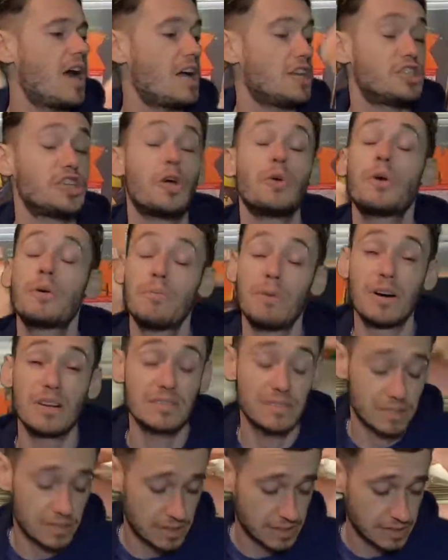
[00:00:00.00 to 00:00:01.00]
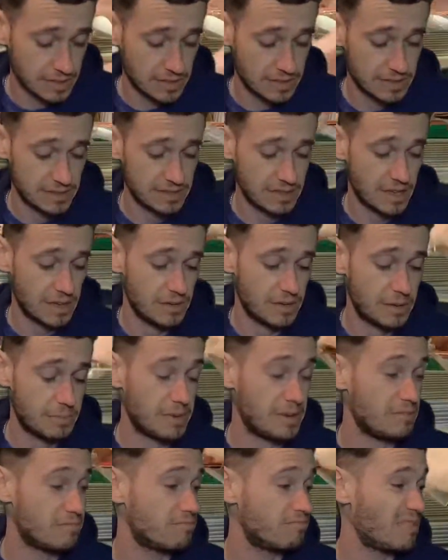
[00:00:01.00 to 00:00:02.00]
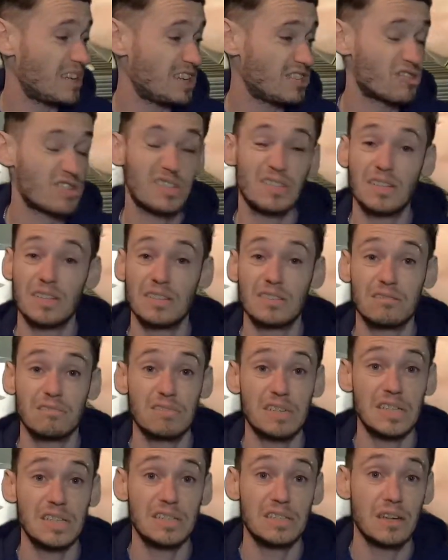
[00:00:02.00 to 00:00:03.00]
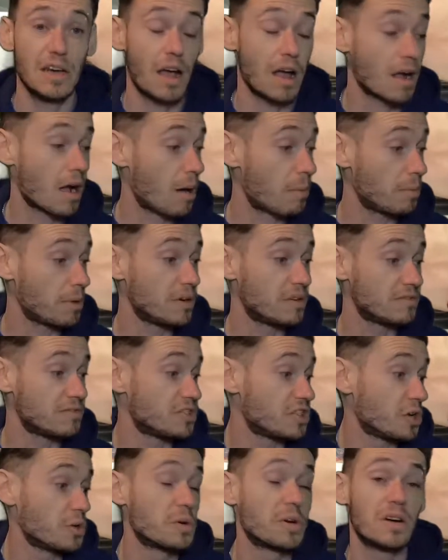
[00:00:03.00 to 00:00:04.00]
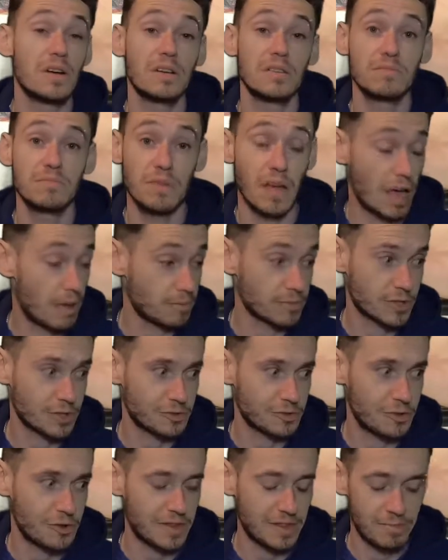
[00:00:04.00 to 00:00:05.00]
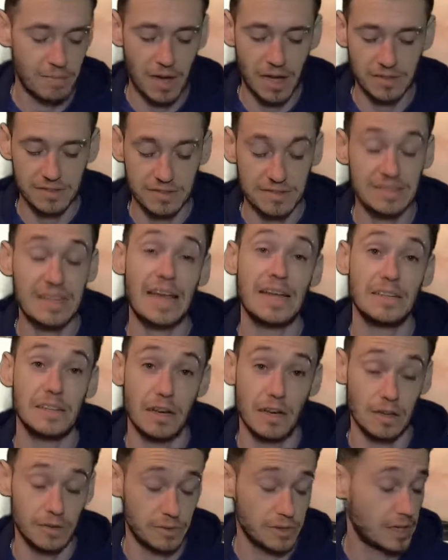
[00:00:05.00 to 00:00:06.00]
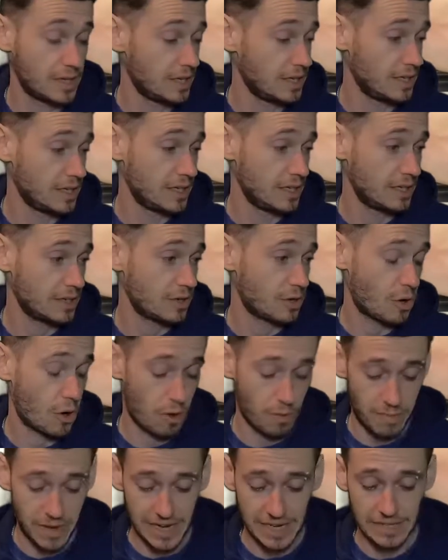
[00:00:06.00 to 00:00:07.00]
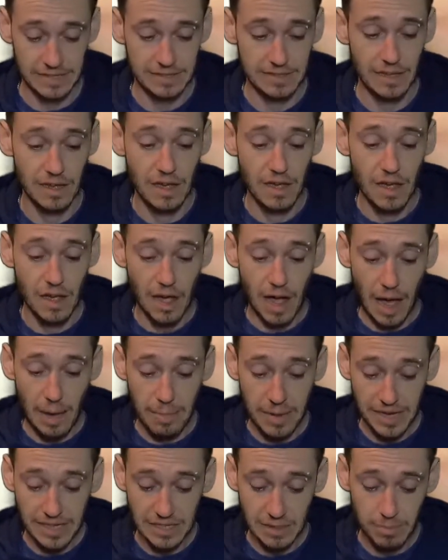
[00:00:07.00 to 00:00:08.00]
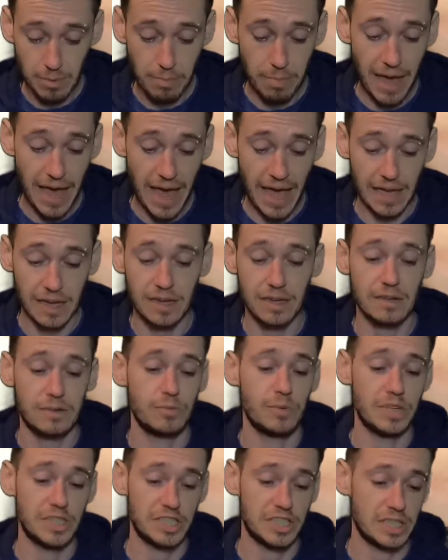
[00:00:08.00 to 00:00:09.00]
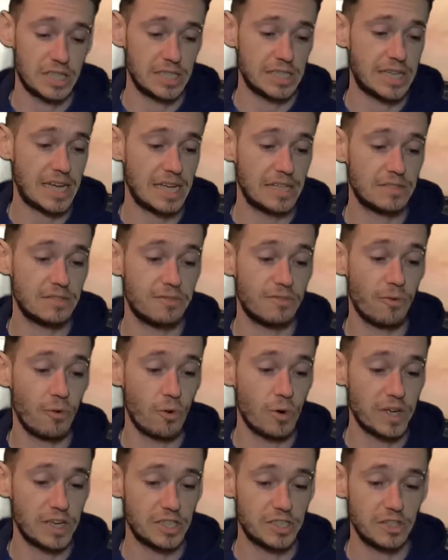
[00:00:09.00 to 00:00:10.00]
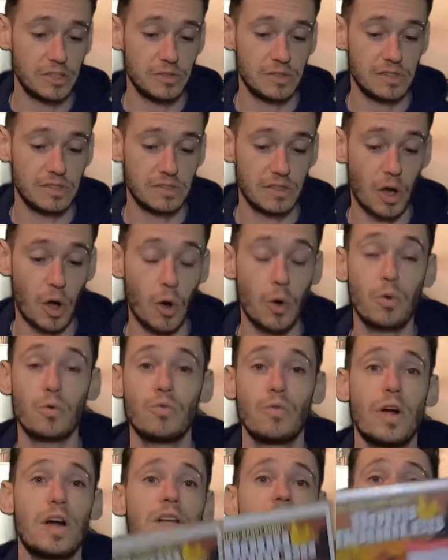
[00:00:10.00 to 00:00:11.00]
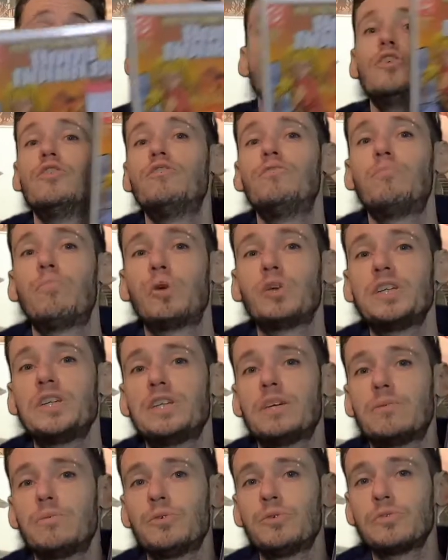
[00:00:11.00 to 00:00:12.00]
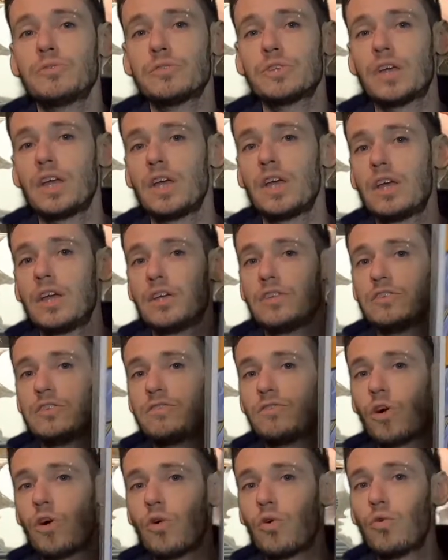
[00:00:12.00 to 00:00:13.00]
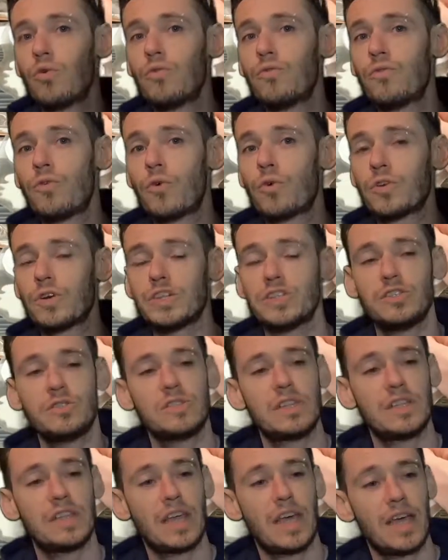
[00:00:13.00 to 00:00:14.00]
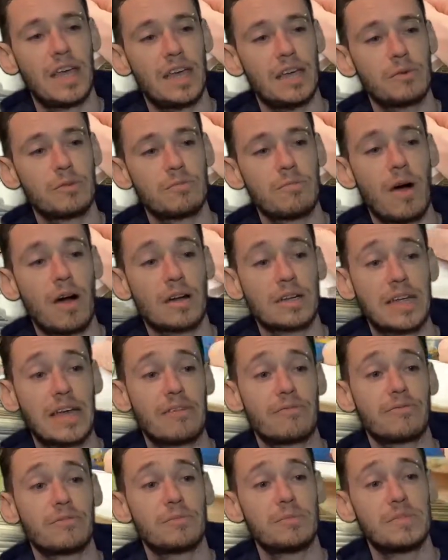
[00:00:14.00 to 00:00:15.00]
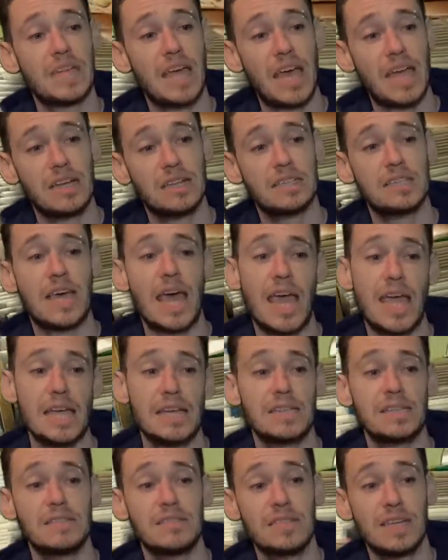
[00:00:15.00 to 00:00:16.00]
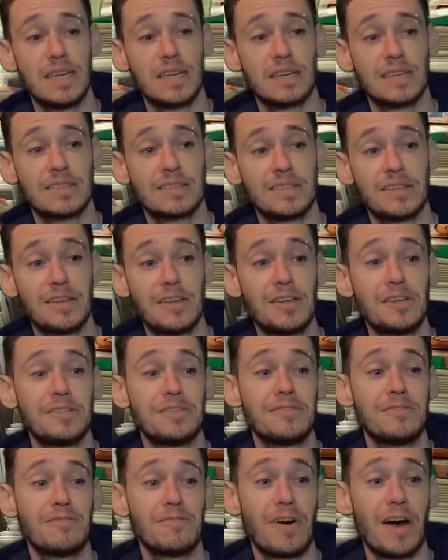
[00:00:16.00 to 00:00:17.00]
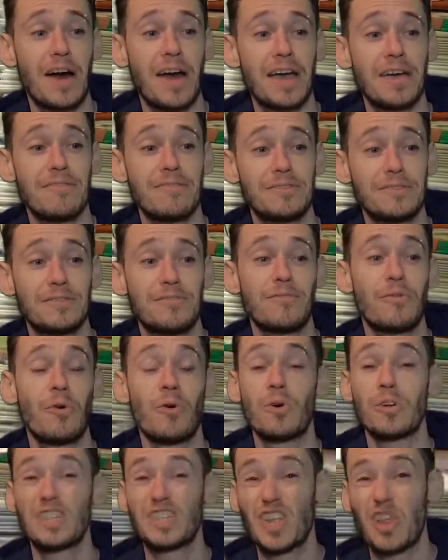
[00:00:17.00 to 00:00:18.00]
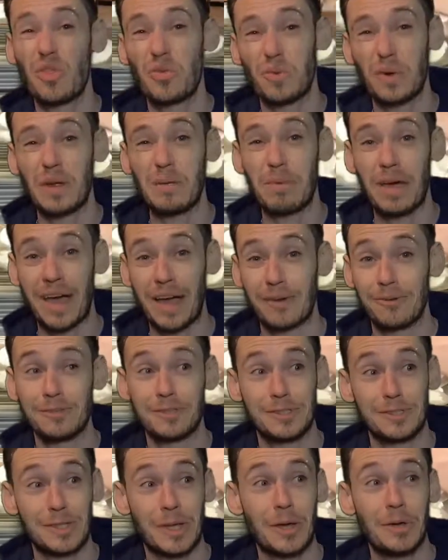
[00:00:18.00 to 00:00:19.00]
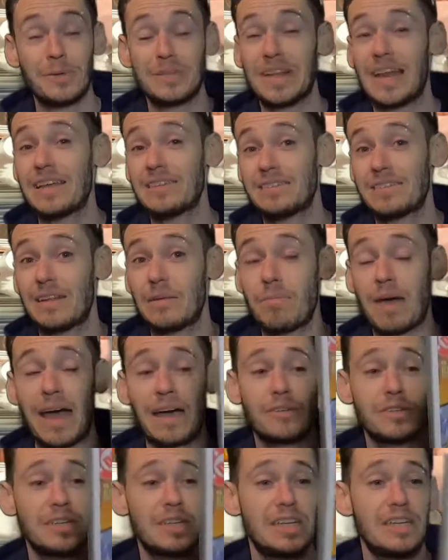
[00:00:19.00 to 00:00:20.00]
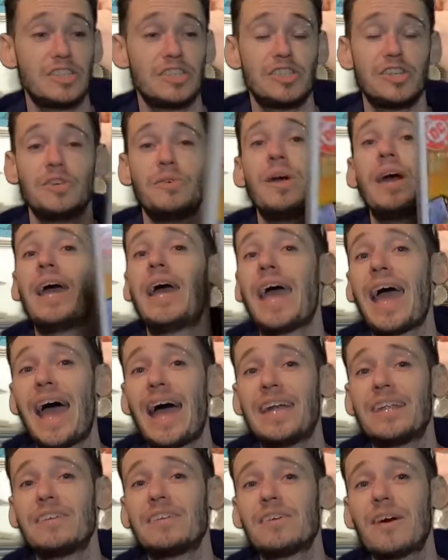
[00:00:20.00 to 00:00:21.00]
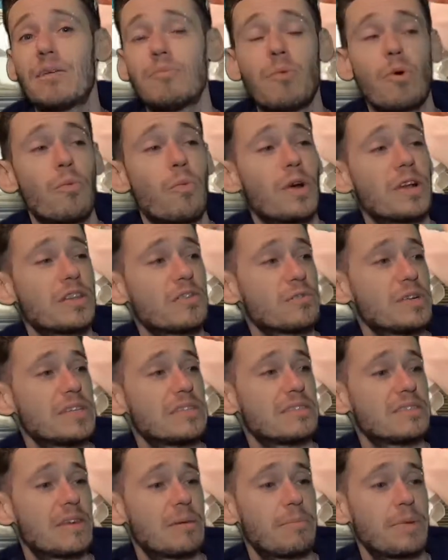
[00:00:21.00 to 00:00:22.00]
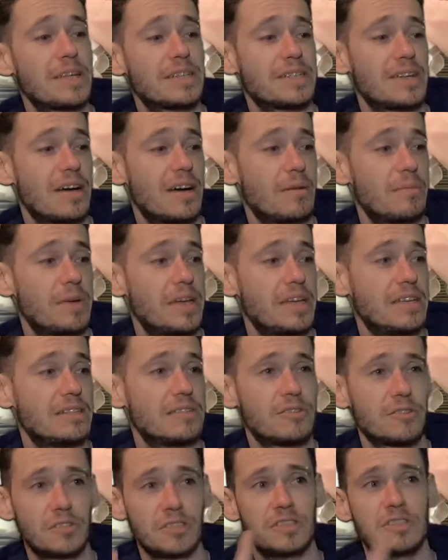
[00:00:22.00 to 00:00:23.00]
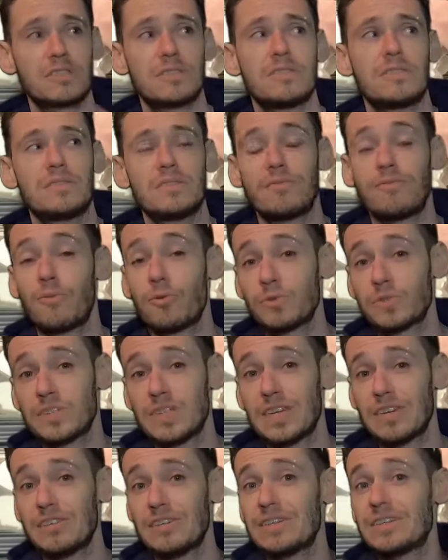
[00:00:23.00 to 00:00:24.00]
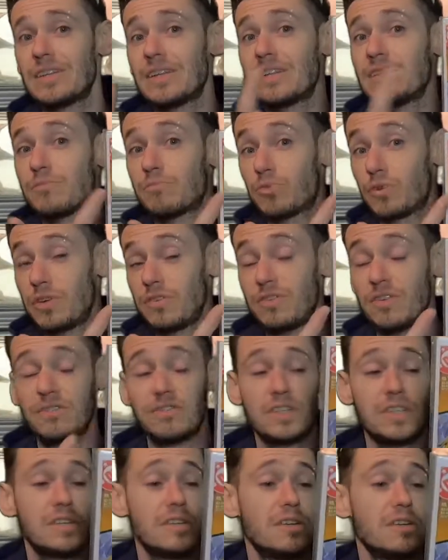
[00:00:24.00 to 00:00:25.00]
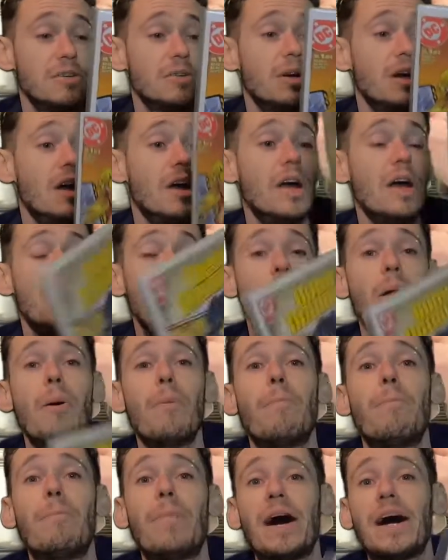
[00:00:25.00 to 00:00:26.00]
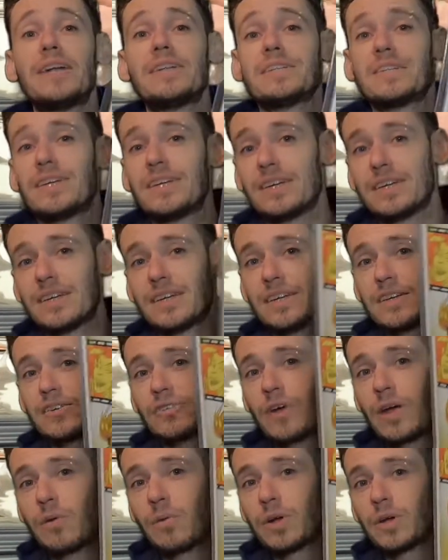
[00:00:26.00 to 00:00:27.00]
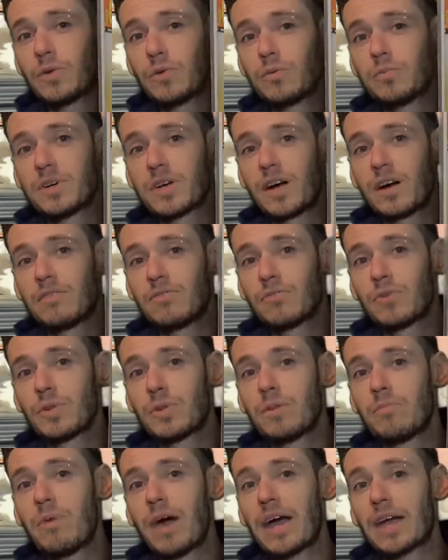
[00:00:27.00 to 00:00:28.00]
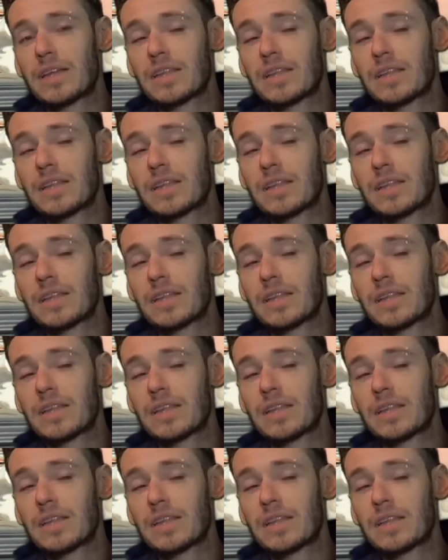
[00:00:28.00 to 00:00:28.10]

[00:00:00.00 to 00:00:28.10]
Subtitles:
Joker Mask, so it'd be interesting to read a couple of the Mask standalone comics. I picked up a pack which contains 4 issues. It's the whole run of Body Doubles. So you've got all 4 issues in there. It was marked down from 10 to 8 to 6 to 5 to 4 to £3, so less than £1 an issue. And one of the reasons I picked it up is not just because it's a full series and it's pre-52, but great Wonder Woman cover on the back